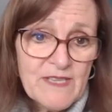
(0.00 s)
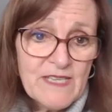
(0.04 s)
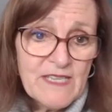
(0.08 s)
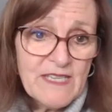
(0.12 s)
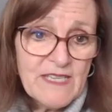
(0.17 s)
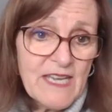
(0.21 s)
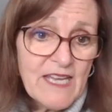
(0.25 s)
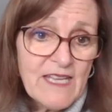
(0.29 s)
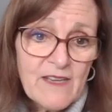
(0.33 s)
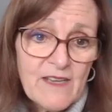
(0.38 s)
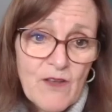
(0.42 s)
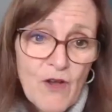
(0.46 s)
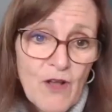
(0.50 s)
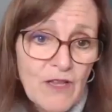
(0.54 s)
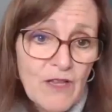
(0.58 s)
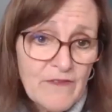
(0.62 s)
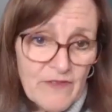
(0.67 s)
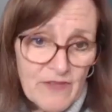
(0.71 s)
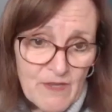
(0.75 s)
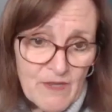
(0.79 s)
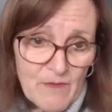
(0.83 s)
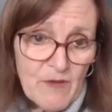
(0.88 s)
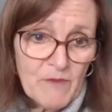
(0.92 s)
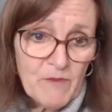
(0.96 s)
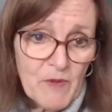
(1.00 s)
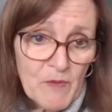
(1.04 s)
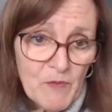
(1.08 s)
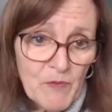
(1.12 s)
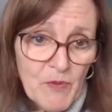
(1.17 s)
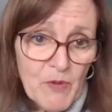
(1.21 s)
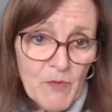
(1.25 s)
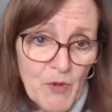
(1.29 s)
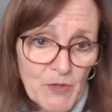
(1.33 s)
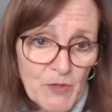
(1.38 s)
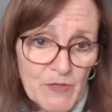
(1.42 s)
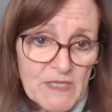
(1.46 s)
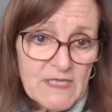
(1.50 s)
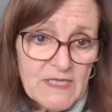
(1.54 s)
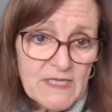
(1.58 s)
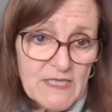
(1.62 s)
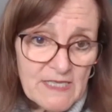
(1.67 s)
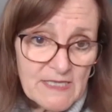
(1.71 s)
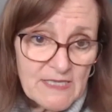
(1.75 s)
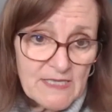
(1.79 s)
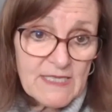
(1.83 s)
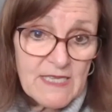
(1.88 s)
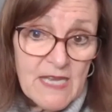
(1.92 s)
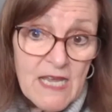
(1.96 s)
and all of them have been promoted
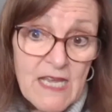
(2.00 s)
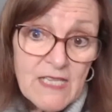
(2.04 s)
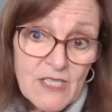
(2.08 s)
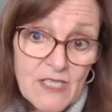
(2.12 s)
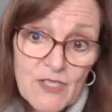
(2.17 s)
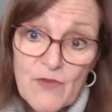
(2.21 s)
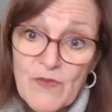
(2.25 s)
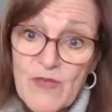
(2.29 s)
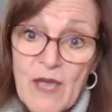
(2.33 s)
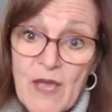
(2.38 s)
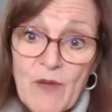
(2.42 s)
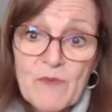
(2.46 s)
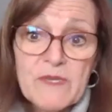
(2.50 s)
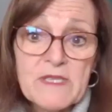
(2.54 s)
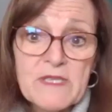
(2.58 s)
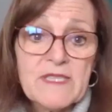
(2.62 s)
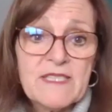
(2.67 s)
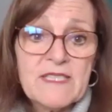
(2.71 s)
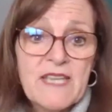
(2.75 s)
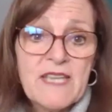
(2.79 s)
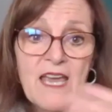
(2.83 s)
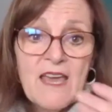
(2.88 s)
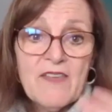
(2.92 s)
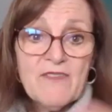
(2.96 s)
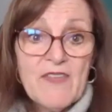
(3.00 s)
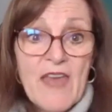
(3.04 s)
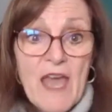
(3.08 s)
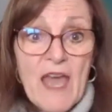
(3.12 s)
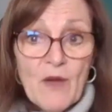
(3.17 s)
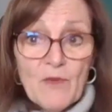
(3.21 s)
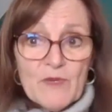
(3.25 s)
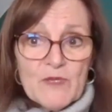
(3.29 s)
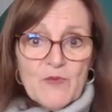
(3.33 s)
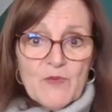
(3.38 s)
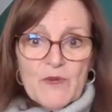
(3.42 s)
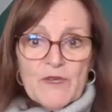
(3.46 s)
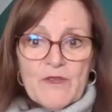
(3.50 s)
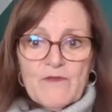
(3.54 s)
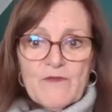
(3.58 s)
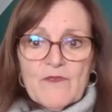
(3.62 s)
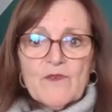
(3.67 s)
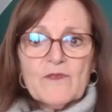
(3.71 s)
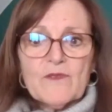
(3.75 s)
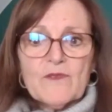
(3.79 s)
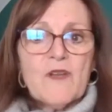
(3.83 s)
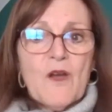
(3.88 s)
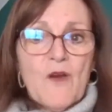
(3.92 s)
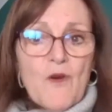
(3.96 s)
since. So that was one of
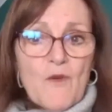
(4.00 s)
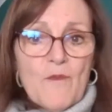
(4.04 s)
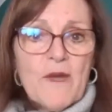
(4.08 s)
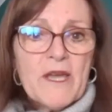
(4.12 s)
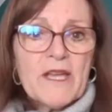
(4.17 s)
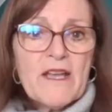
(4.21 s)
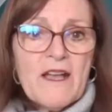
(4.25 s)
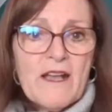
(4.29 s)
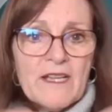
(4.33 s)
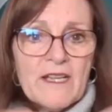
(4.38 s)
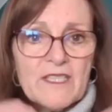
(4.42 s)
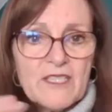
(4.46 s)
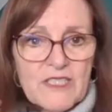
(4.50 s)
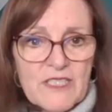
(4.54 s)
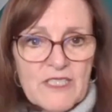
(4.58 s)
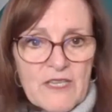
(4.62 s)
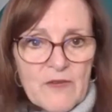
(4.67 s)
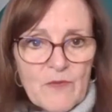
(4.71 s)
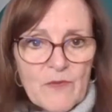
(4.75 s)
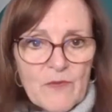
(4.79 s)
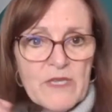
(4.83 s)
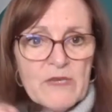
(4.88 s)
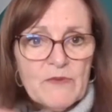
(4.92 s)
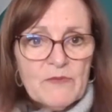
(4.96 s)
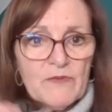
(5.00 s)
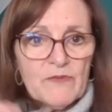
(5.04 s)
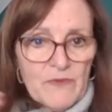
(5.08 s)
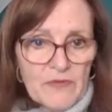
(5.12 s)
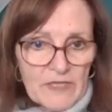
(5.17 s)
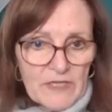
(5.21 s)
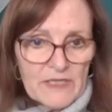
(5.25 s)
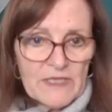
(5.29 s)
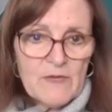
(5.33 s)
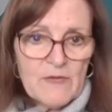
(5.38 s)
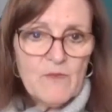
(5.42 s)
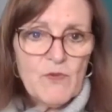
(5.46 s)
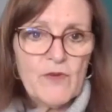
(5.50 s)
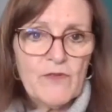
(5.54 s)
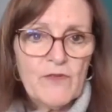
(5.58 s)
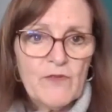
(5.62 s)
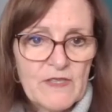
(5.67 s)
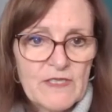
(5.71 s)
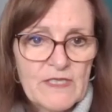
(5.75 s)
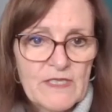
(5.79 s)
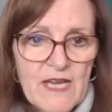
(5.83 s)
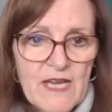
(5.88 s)
those, oh my gosh, we really moved the dial.